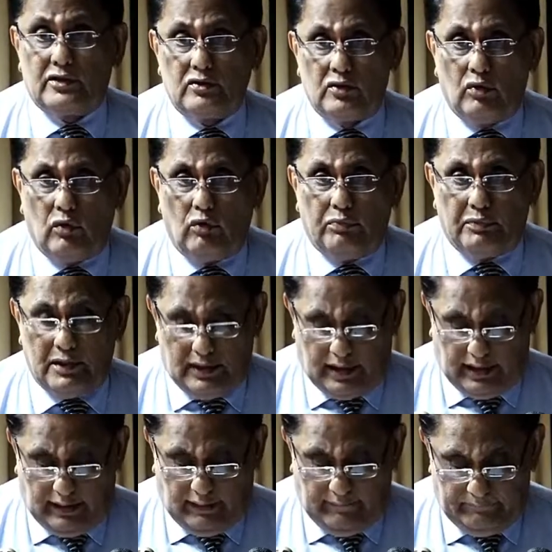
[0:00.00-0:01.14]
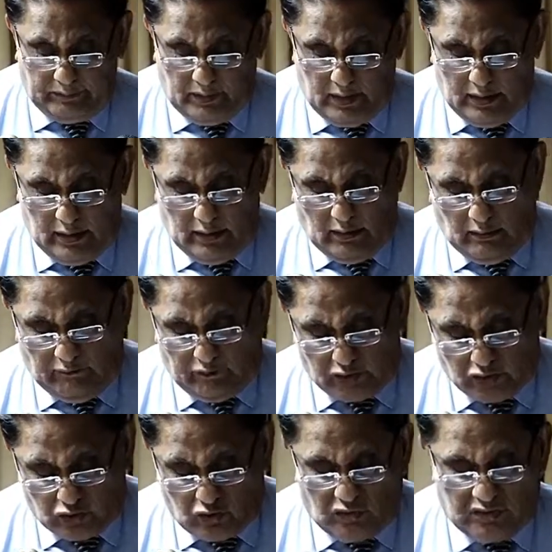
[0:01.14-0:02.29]
to the OPA for
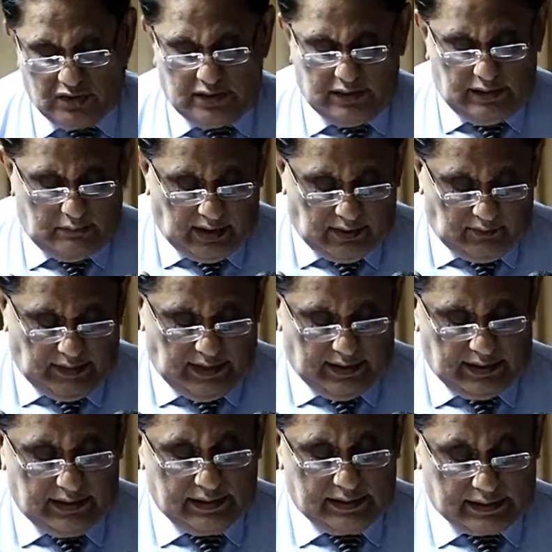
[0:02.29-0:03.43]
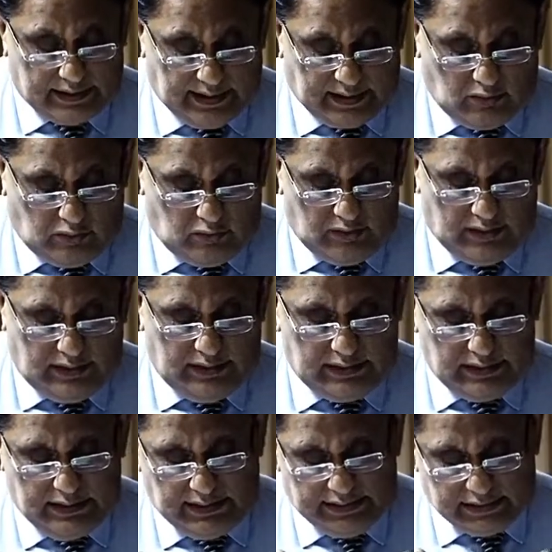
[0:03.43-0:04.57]
scrutiny by various stakeholders.
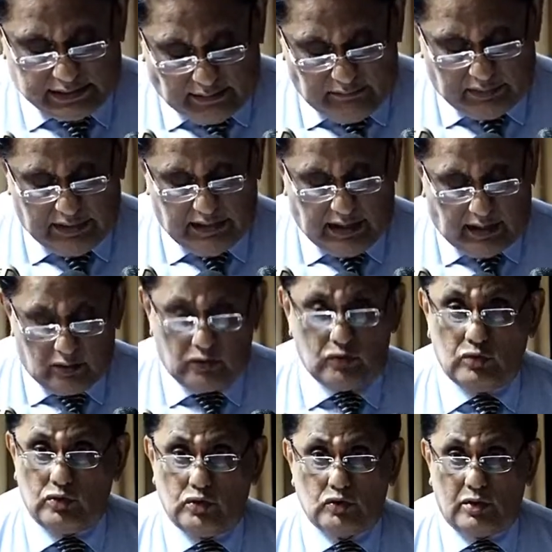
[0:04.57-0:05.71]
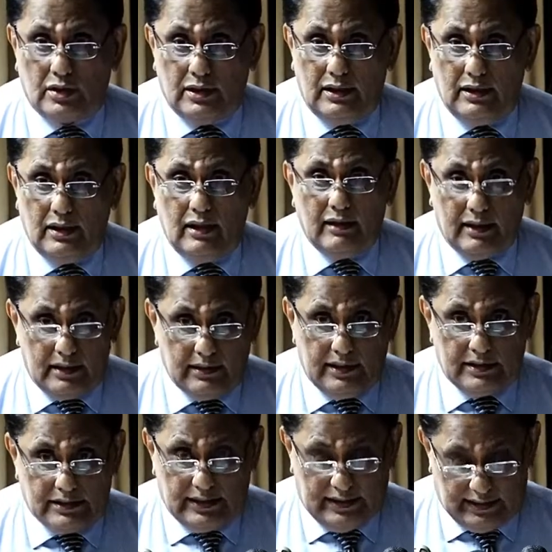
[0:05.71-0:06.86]
There is something unusual in
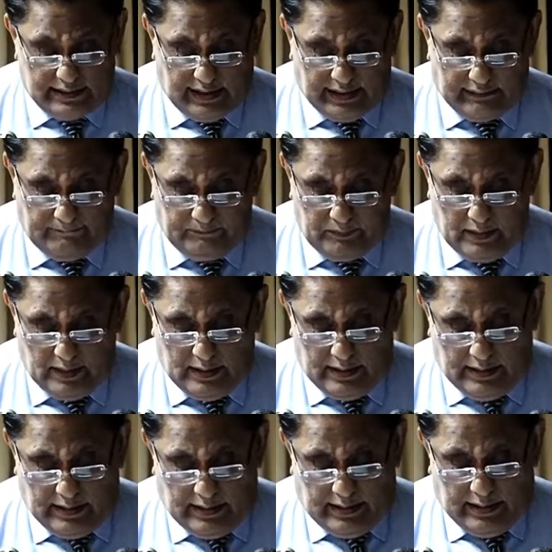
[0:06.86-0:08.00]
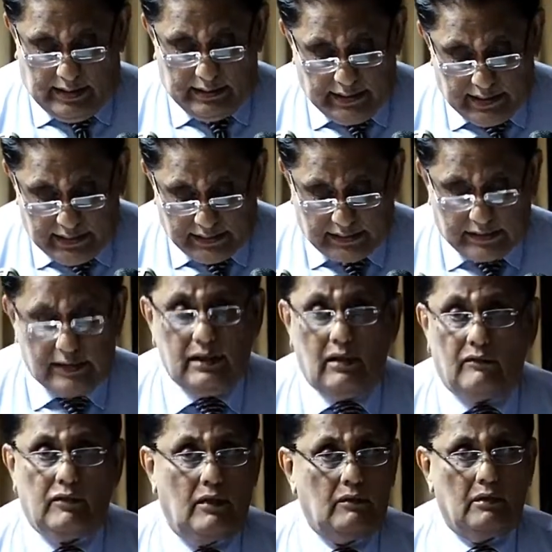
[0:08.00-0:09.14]
this, is that in the history
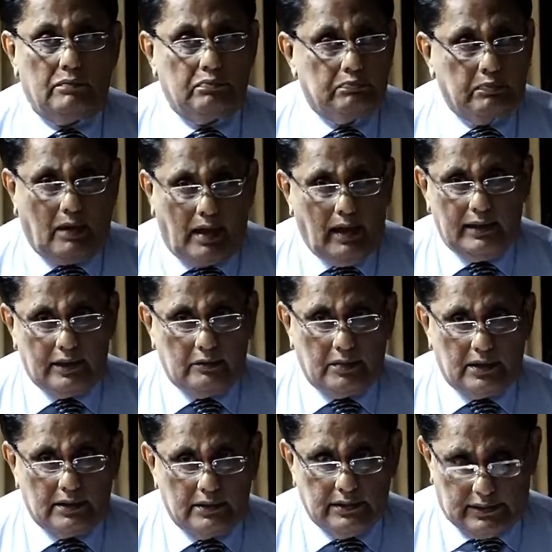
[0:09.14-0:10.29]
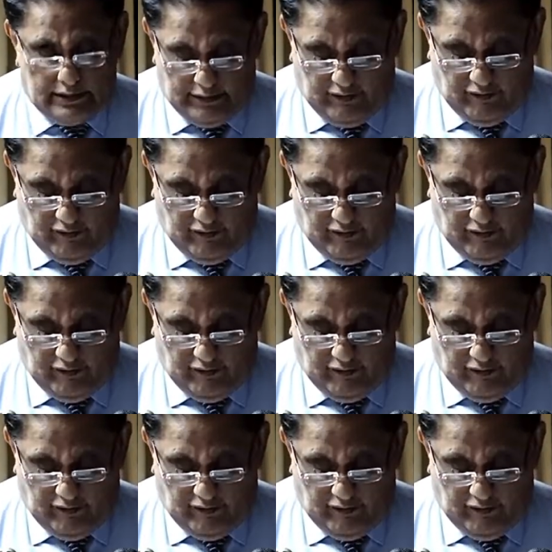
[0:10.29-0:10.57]
of our Parliament,